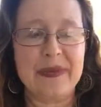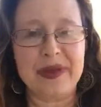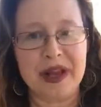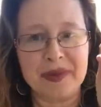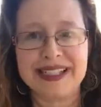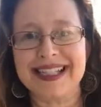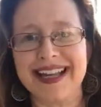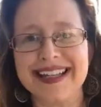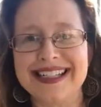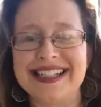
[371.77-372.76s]
but I'm
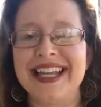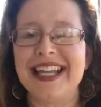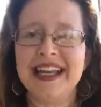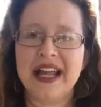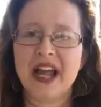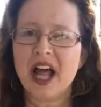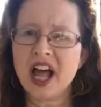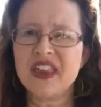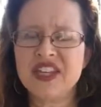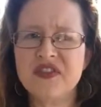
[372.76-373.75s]
excited to see
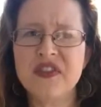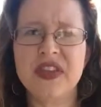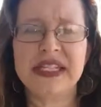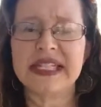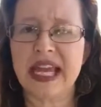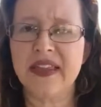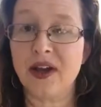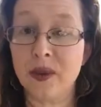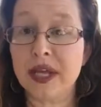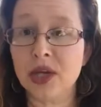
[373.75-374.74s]
all the different things
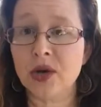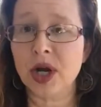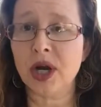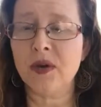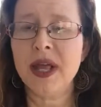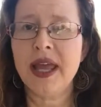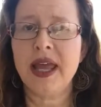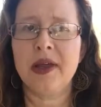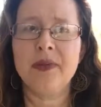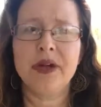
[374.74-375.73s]
that we can grow
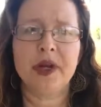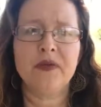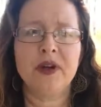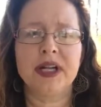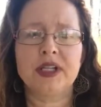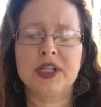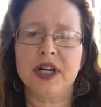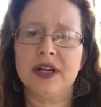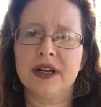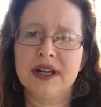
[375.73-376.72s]
and put up for next
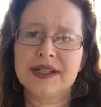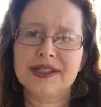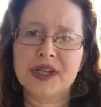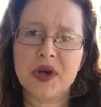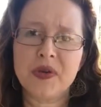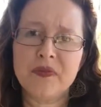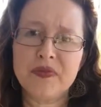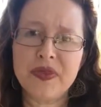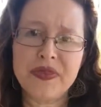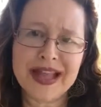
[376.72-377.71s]
year. So
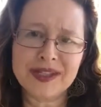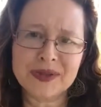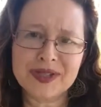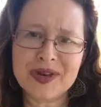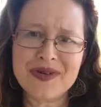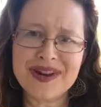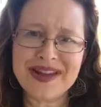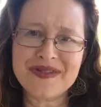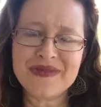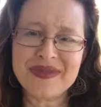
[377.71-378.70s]
that's what's going
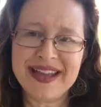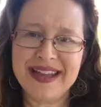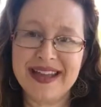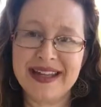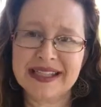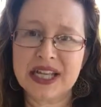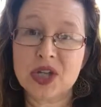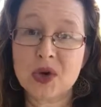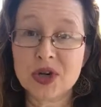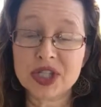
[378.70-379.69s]
on with me. It is a
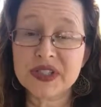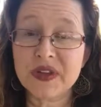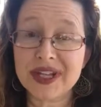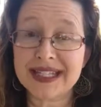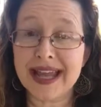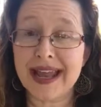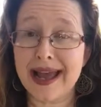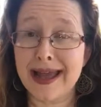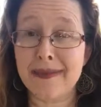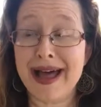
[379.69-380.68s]
gorgeous fall day.
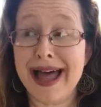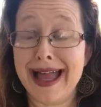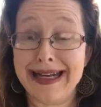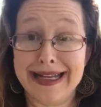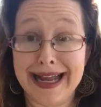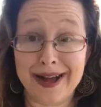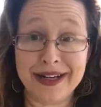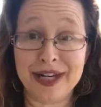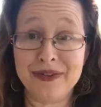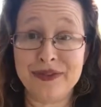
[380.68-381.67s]
I am hiding
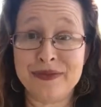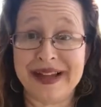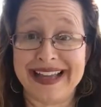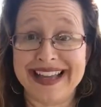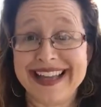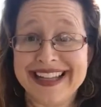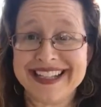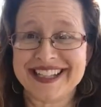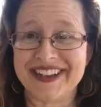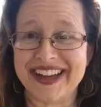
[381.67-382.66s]
out here from my kids
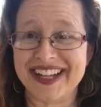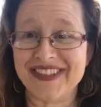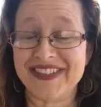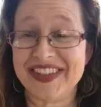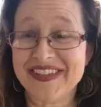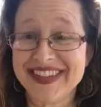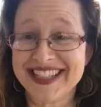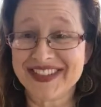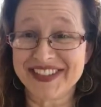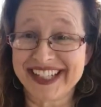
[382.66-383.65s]
so I can film
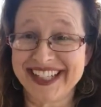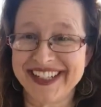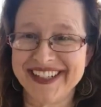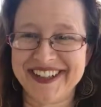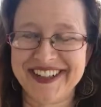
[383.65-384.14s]
this for you.